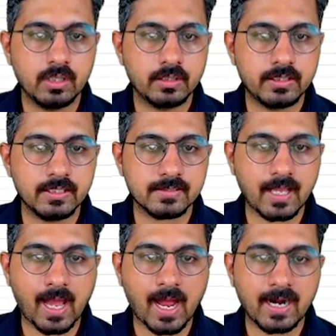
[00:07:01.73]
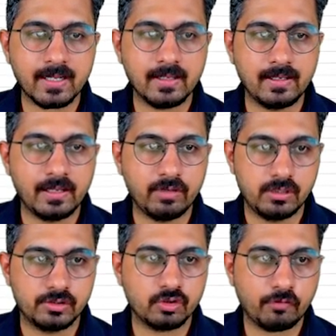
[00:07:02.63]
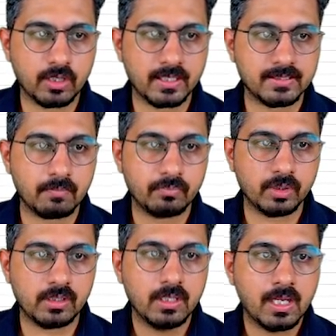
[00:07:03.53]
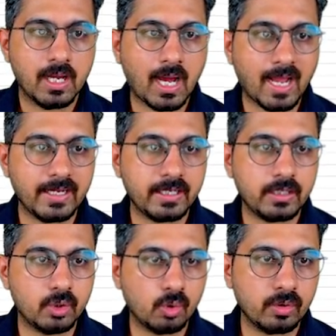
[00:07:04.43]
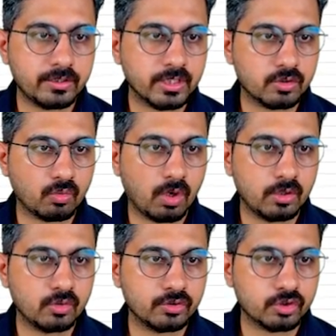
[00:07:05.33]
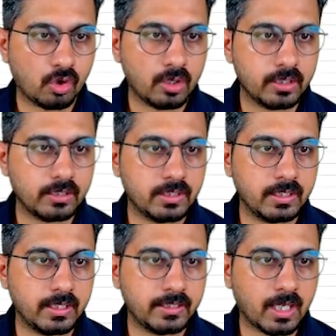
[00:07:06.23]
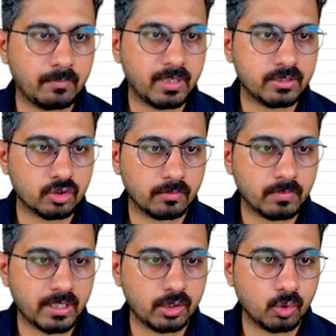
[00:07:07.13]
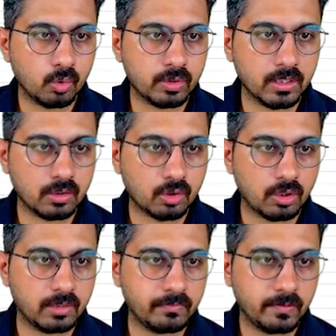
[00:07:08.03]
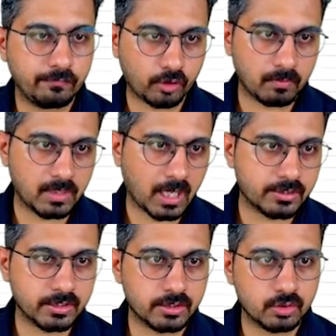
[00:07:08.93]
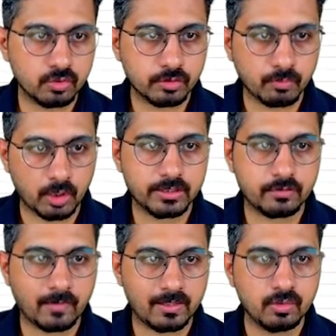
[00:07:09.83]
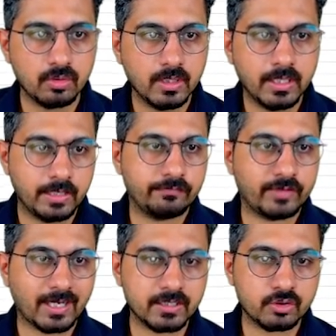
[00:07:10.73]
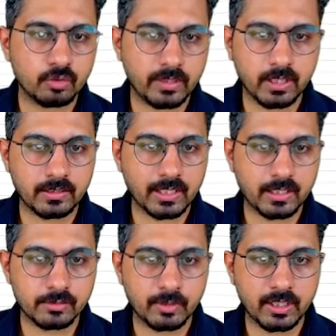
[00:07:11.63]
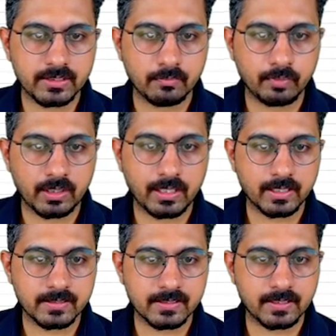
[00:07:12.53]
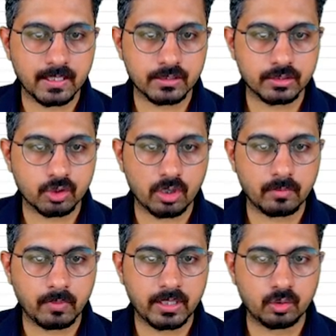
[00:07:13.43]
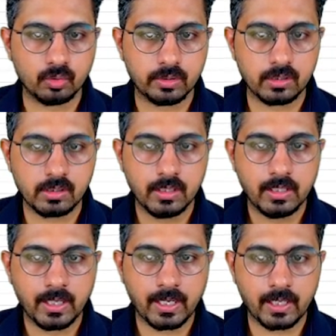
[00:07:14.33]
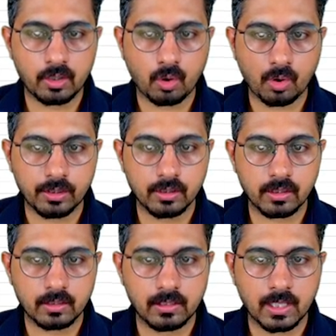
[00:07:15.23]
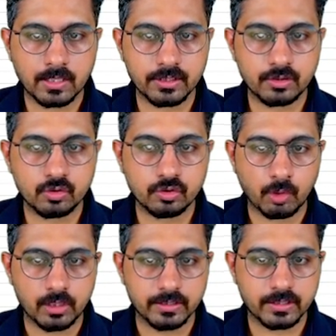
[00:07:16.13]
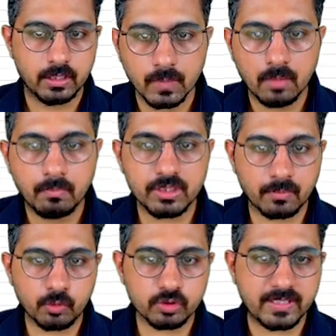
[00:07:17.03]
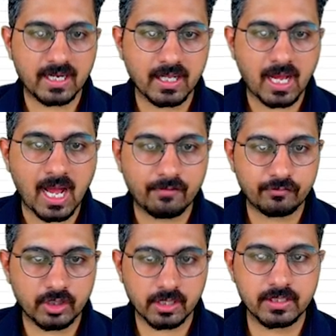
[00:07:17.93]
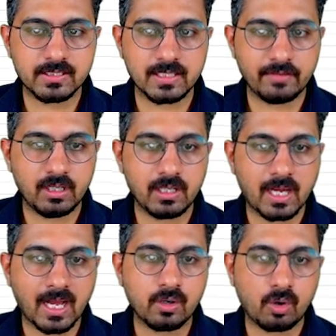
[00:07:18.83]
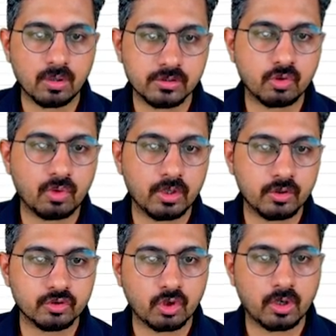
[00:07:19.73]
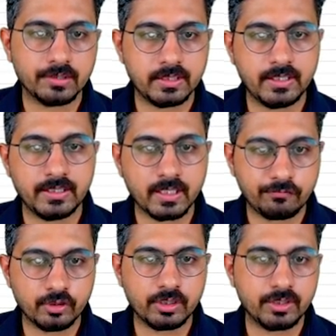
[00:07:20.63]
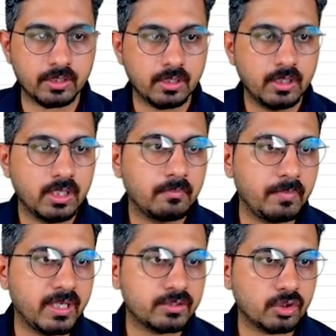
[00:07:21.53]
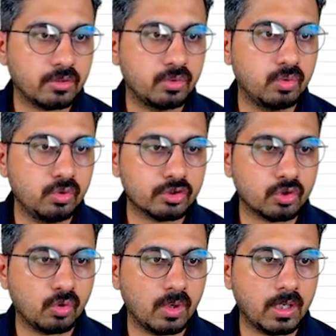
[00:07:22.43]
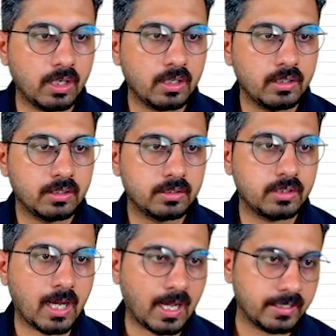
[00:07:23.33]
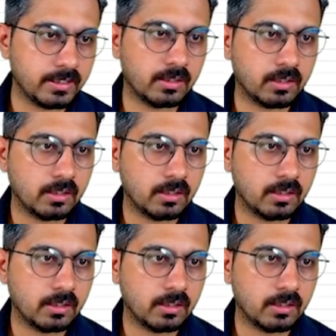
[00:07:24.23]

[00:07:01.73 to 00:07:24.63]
this add level. So for example, I don't just want to sort the data based on my total column from largest to smallest value. If that is to be done, that is pretty simple. I can say that sort by total and order largest to smallest. But suppose that after this level, I also want to sort the data further based on who scored the higher